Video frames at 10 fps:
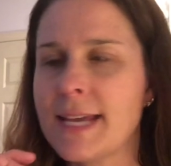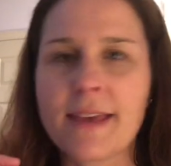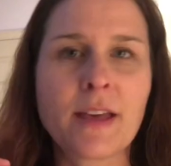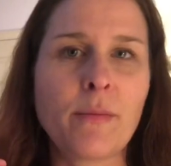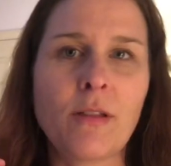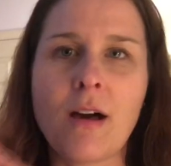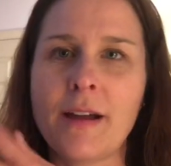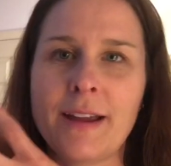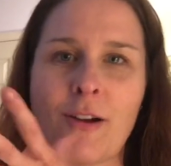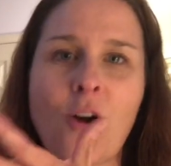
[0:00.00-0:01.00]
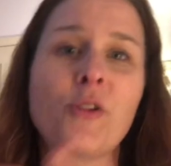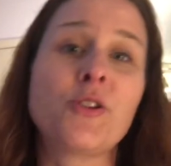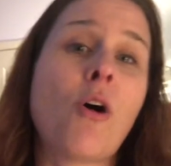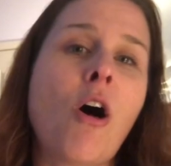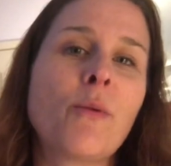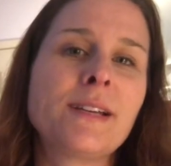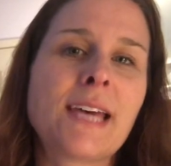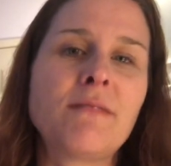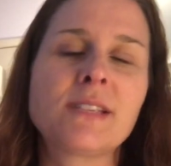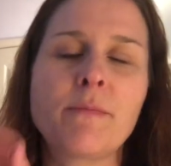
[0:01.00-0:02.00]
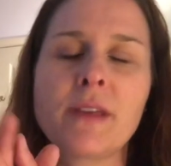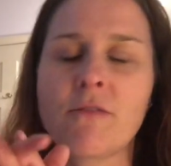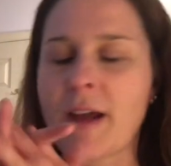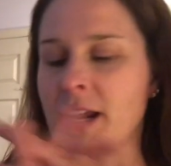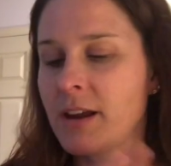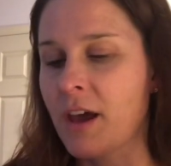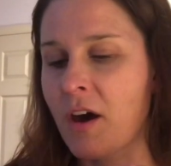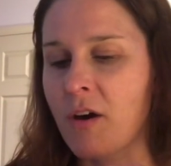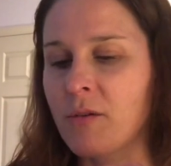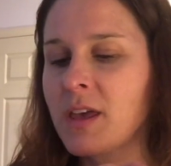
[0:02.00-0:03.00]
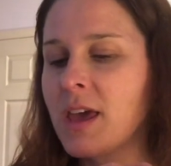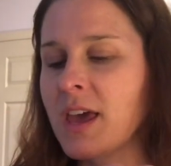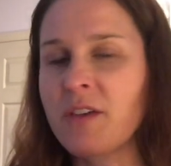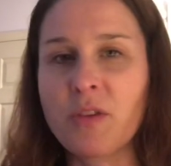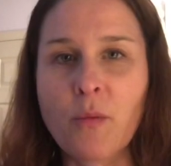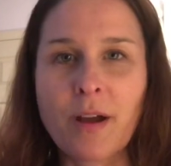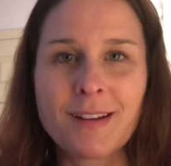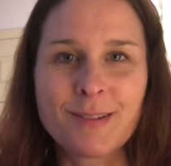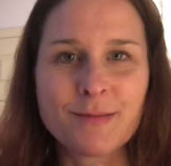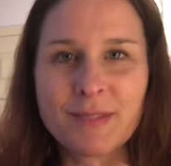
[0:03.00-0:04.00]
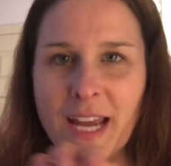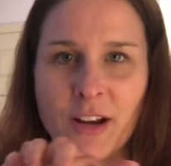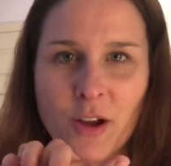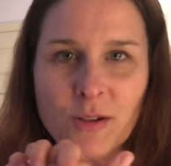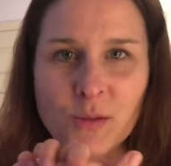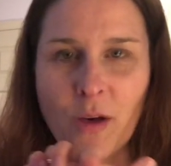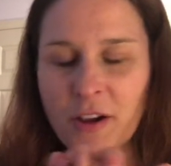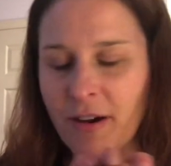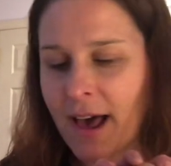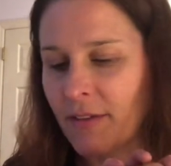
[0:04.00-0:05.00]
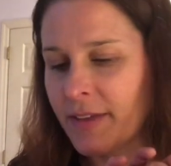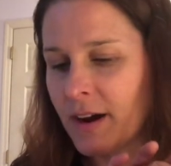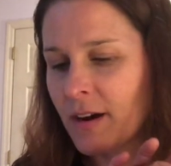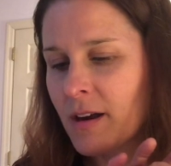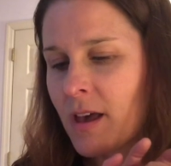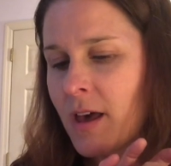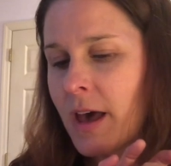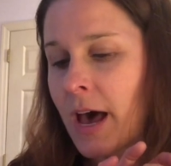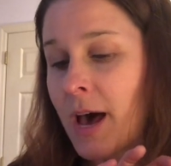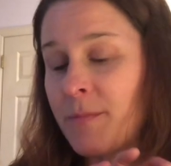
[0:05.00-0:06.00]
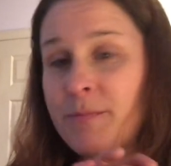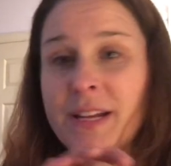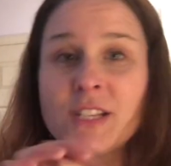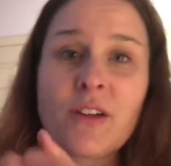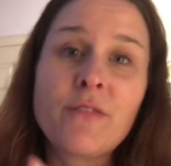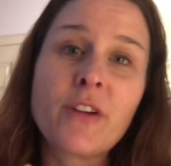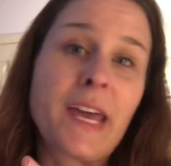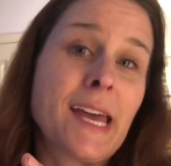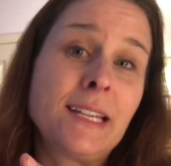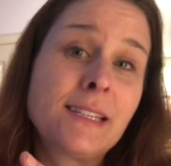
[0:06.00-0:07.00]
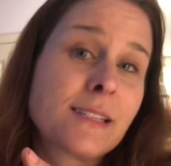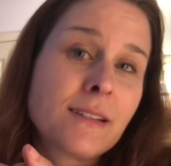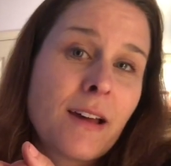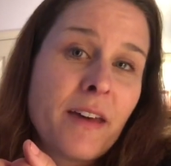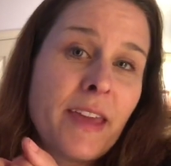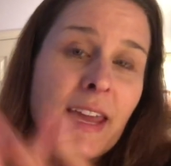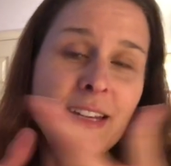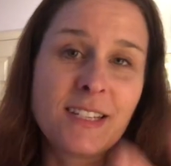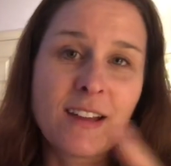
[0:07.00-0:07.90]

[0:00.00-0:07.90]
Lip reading: take them along, and you'll always have something ready to go if you want to take notes while you're out there. But it's great for kids. They can